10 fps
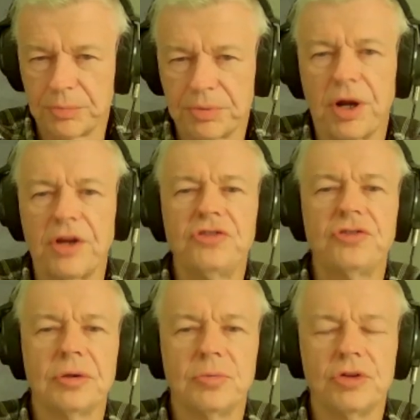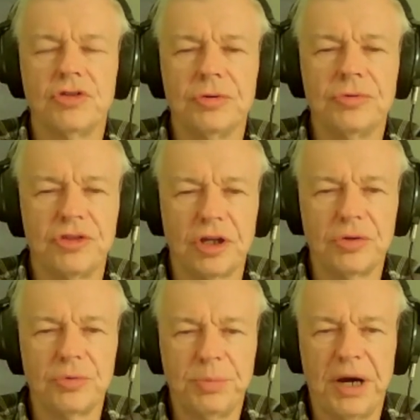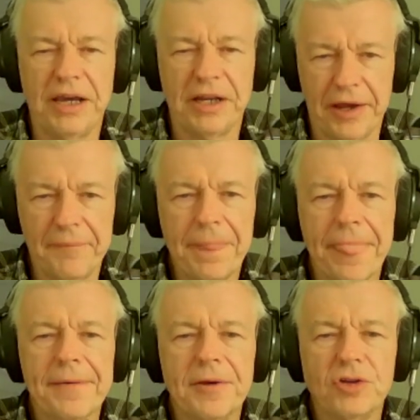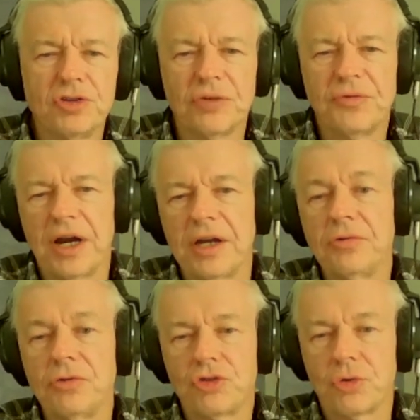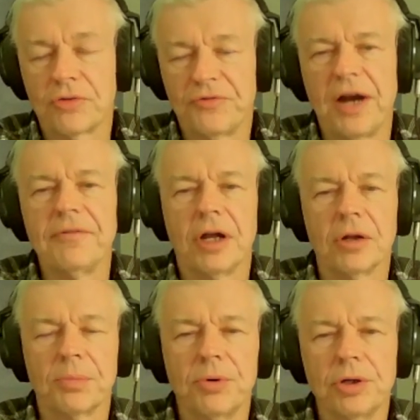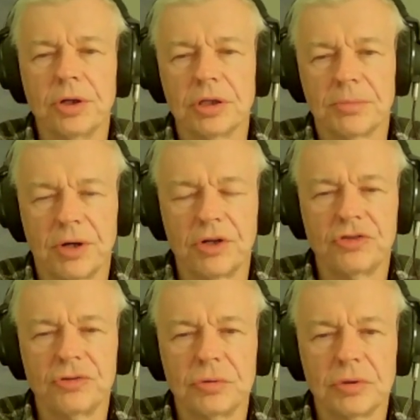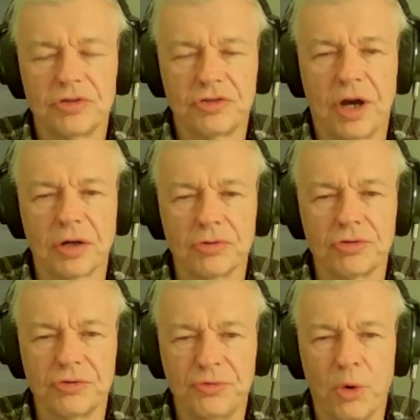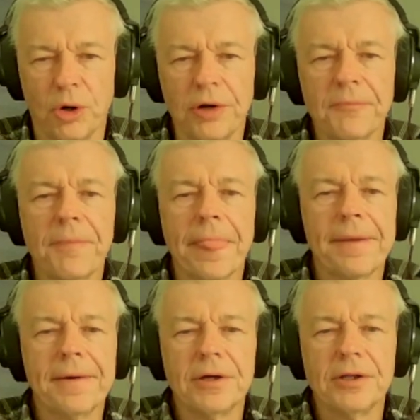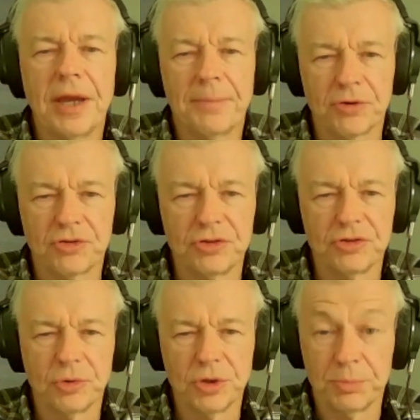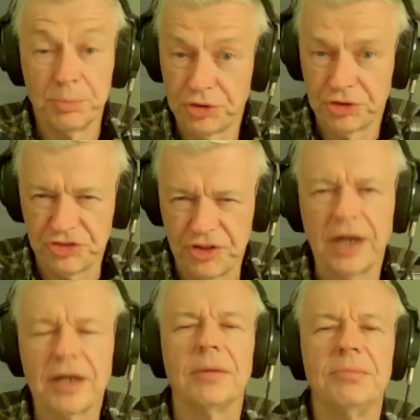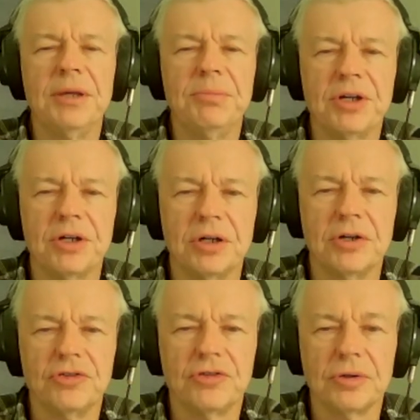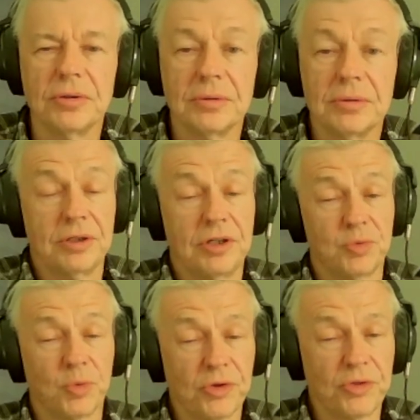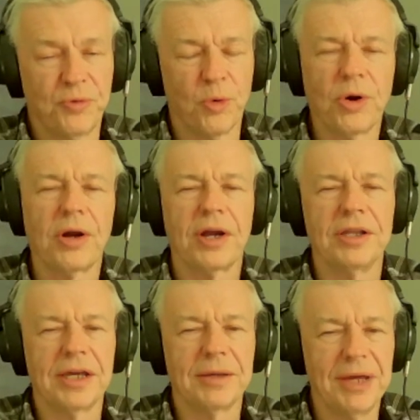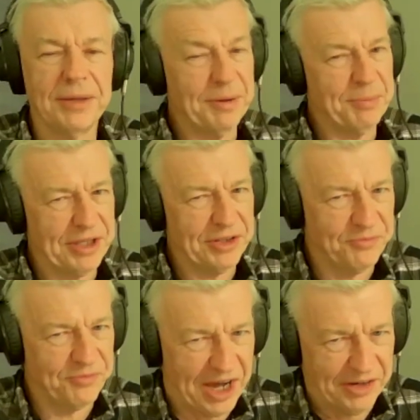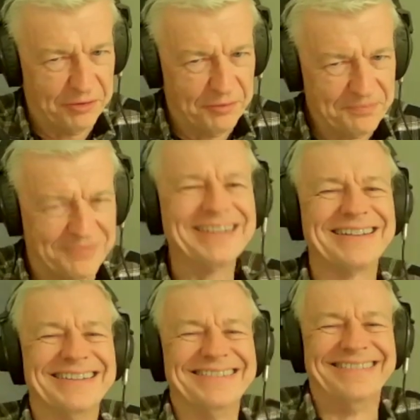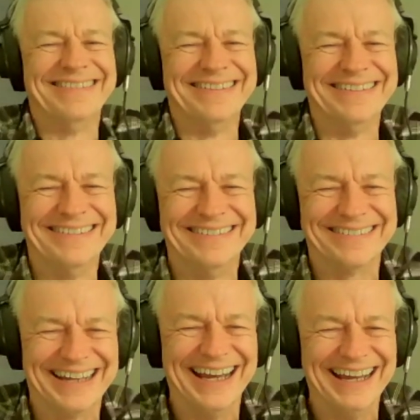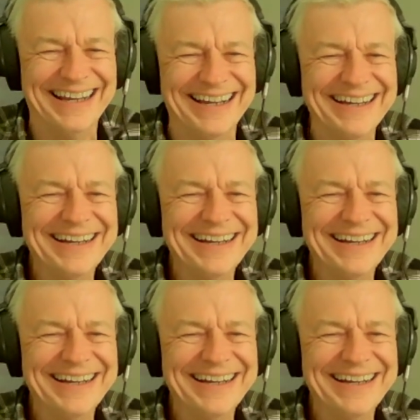price at which you said you would buy it at. So if I short a $5 put and the price of the stock goes to $4, that person is going to put the stock on me because it's worth $4 and they can make me pay them $5. Okay.